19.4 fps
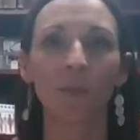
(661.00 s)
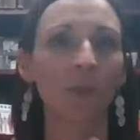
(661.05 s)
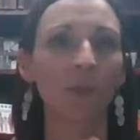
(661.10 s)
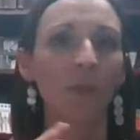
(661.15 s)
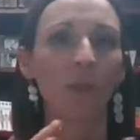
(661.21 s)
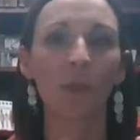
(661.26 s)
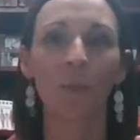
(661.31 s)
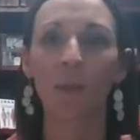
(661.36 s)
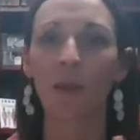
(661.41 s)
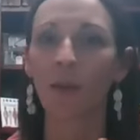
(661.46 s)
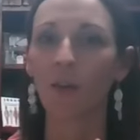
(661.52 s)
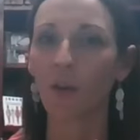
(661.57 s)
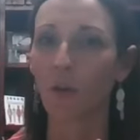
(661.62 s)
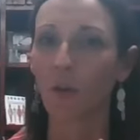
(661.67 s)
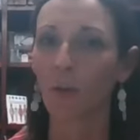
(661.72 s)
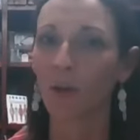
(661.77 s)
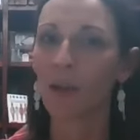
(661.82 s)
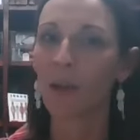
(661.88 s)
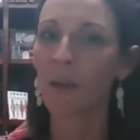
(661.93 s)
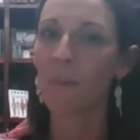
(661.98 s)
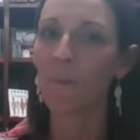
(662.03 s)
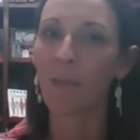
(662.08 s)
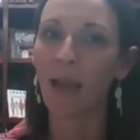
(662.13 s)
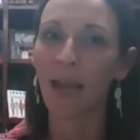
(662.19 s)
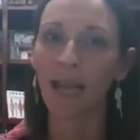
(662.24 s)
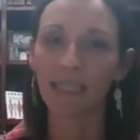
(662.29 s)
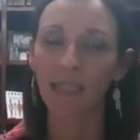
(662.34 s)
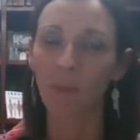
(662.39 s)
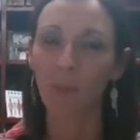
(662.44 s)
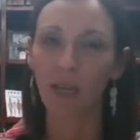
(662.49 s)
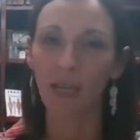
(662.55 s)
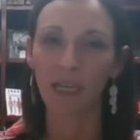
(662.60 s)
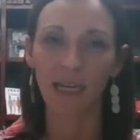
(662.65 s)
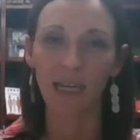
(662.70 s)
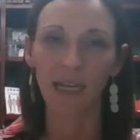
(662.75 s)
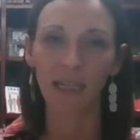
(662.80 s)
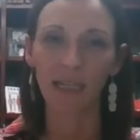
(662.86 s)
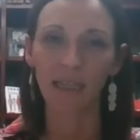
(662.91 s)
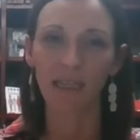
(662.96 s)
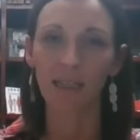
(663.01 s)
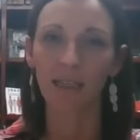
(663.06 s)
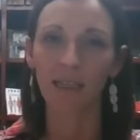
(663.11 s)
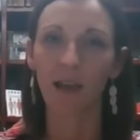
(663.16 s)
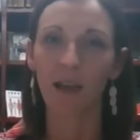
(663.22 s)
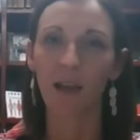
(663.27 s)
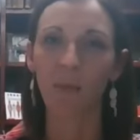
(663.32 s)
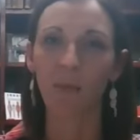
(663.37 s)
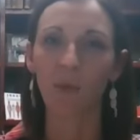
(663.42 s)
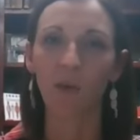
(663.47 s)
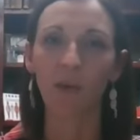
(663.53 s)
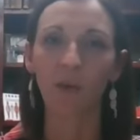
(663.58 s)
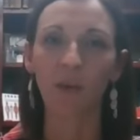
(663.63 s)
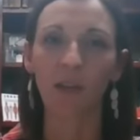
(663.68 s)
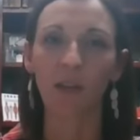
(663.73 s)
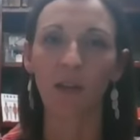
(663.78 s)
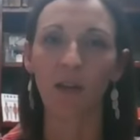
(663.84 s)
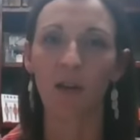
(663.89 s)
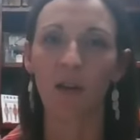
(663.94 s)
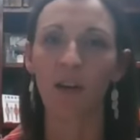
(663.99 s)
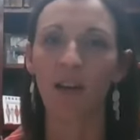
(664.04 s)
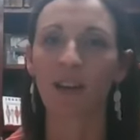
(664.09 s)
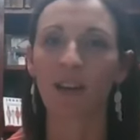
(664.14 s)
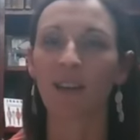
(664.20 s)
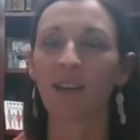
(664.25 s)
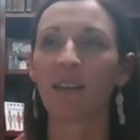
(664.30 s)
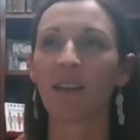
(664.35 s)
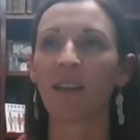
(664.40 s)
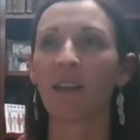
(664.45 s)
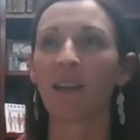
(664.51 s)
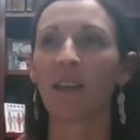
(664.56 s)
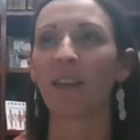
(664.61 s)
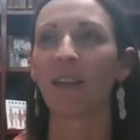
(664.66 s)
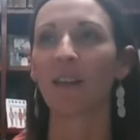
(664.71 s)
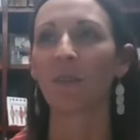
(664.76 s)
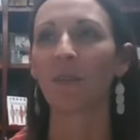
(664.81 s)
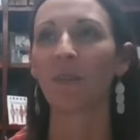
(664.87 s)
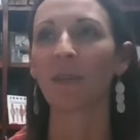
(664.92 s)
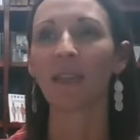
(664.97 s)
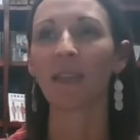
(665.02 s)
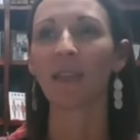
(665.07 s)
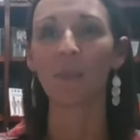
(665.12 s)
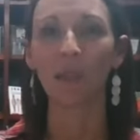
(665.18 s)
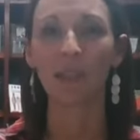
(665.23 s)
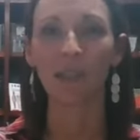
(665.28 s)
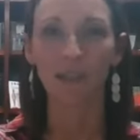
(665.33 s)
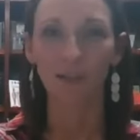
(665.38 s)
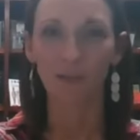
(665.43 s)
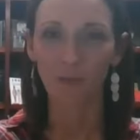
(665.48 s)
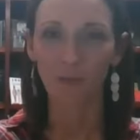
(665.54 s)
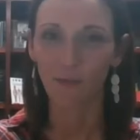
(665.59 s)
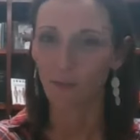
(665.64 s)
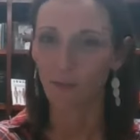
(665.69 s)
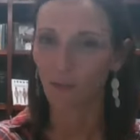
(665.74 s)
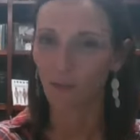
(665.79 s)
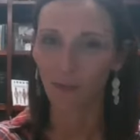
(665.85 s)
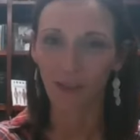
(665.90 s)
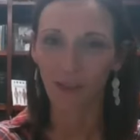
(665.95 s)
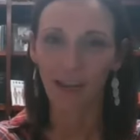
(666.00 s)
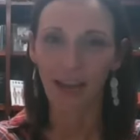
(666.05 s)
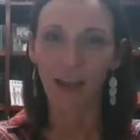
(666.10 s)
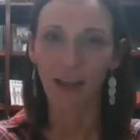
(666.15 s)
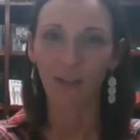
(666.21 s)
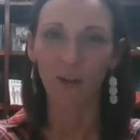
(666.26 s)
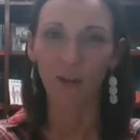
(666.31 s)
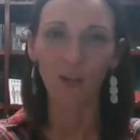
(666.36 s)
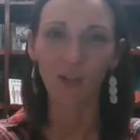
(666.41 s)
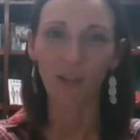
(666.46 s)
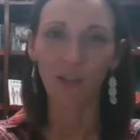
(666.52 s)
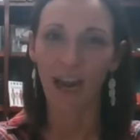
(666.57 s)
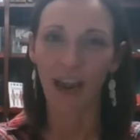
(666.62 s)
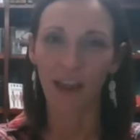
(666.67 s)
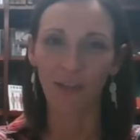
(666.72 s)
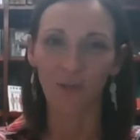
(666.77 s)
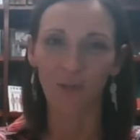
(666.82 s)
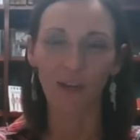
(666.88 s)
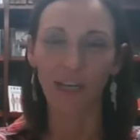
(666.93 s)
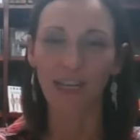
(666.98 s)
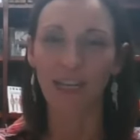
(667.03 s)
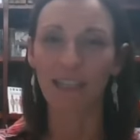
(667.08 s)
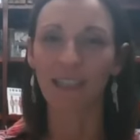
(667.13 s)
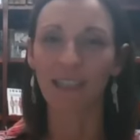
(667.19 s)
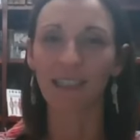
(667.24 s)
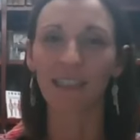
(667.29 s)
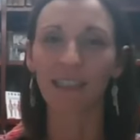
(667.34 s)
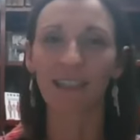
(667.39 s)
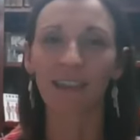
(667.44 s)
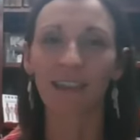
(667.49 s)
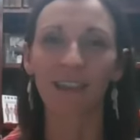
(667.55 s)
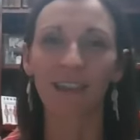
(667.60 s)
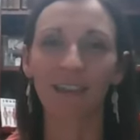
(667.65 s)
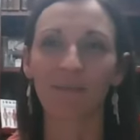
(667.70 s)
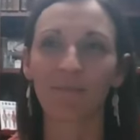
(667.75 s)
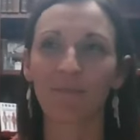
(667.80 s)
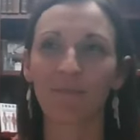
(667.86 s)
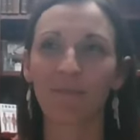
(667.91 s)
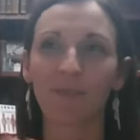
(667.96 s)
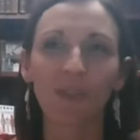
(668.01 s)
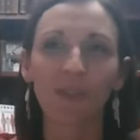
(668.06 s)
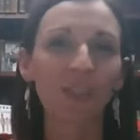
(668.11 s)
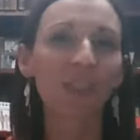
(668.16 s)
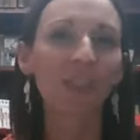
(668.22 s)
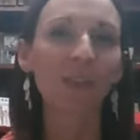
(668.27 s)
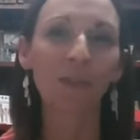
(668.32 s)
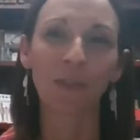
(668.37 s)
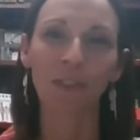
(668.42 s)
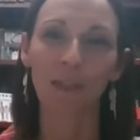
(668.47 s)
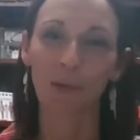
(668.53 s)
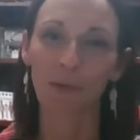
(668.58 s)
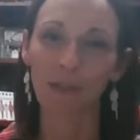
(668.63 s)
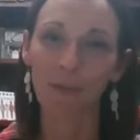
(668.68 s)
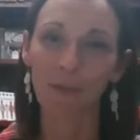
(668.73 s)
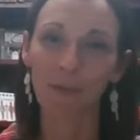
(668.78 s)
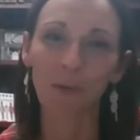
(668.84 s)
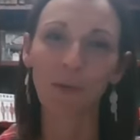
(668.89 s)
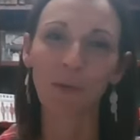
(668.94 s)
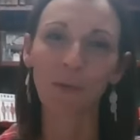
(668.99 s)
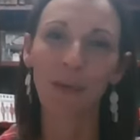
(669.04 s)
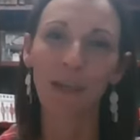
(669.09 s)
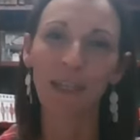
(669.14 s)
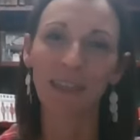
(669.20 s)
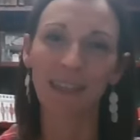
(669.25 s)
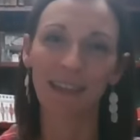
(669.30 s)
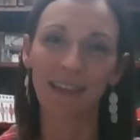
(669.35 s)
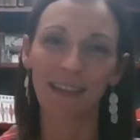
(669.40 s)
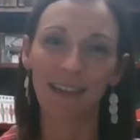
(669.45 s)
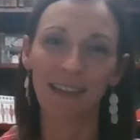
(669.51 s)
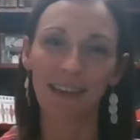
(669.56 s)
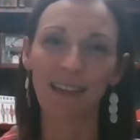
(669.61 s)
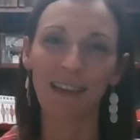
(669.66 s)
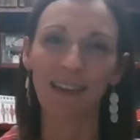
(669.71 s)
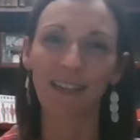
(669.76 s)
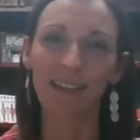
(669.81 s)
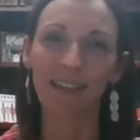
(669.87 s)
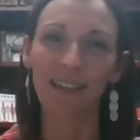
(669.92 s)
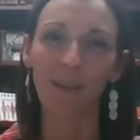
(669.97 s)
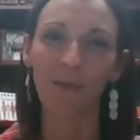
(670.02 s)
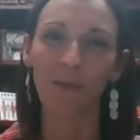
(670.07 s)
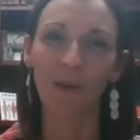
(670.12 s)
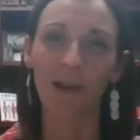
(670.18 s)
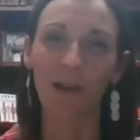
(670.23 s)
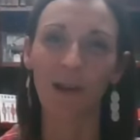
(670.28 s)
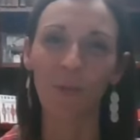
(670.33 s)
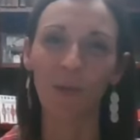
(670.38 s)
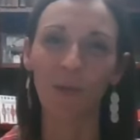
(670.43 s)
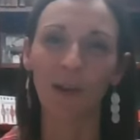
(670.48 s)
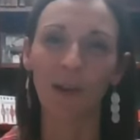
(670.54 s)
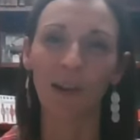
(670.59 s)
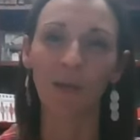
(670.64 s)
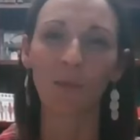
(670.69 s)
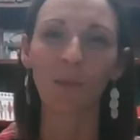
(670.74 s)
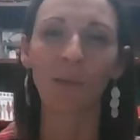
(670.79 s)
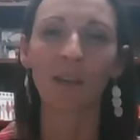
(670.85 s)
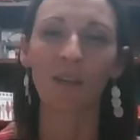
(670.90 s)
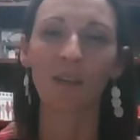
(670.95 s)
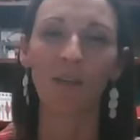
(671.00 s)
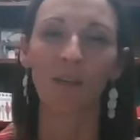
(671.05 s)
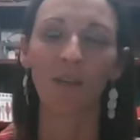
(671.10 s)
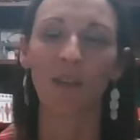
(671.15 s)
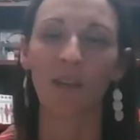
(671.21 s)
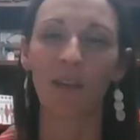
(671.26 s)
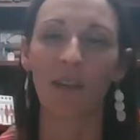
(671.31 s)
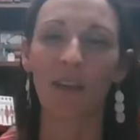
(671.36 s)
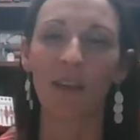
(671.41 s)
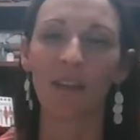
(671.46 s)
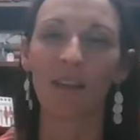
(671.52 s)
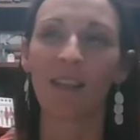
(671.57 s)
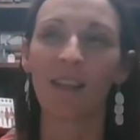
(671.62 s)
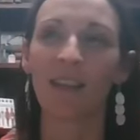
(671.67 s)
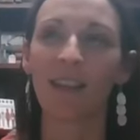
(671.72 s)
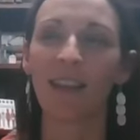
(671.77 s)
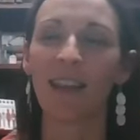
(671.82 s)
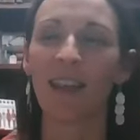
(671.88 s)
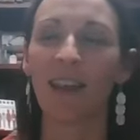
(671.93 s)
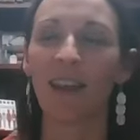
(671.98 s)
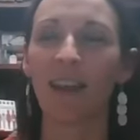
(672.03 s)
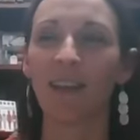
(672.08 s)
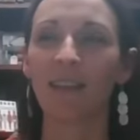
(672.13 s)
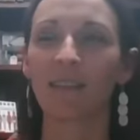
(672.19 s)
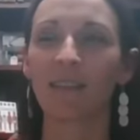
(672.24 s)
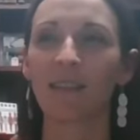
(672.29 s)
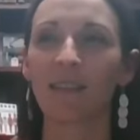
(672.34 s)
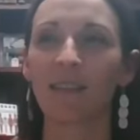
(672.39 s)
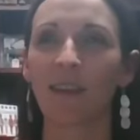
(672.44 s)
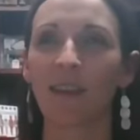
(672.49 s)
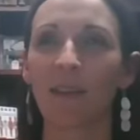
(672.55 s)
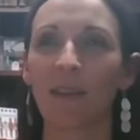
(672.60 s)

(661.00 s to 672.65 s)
which were, mask mandates early on, limiting of large gatherings, just some of those basic things that were recommended early on. And